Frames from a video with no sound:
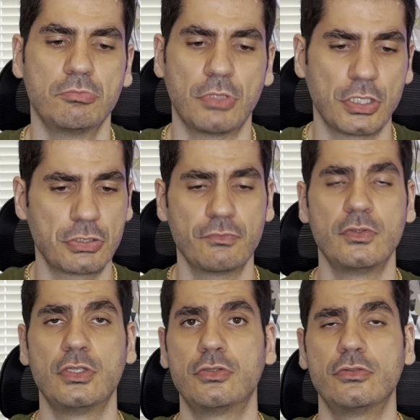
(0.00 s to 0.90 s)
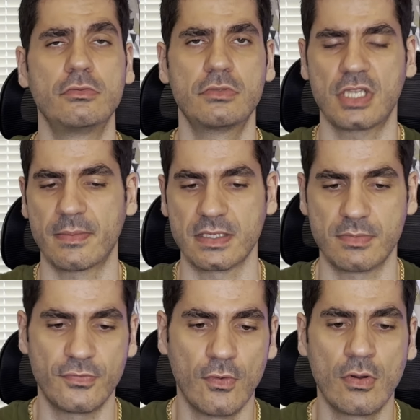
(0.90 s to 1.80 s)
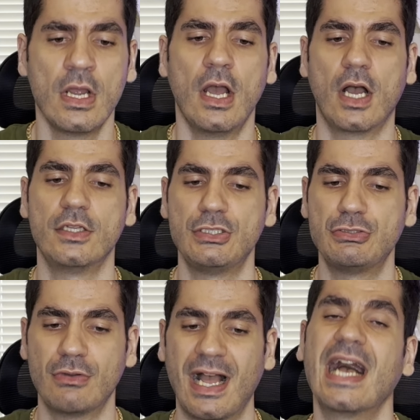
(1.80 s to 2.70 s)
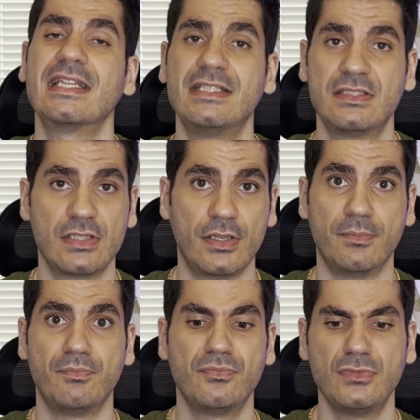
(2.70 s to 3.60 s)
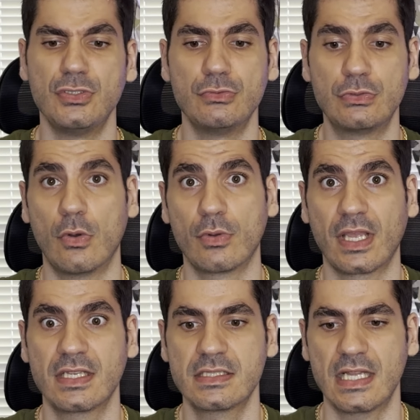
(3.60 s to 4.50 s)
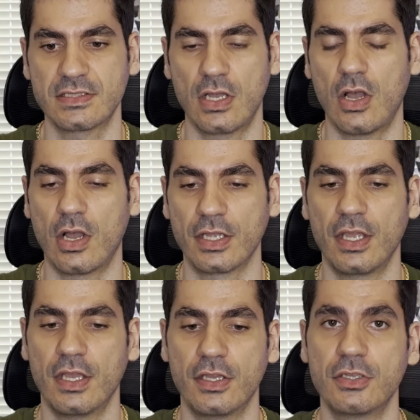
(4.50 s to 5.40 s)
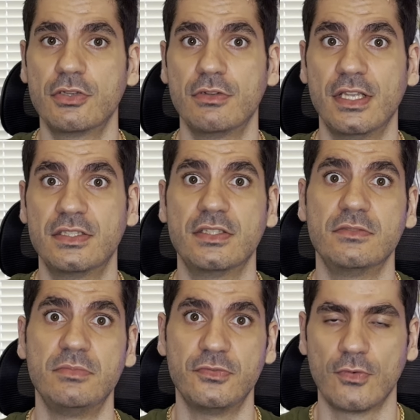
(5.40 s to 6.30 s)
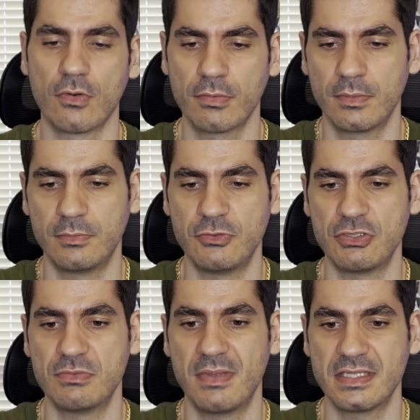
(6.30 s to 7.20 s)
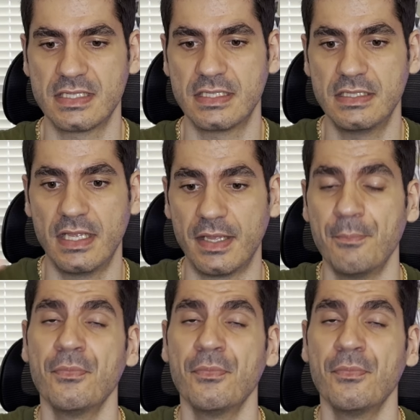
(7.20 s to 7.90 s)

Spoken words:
next thing we need to do, same as before, I need to add this new tokens that I created before, which is basically the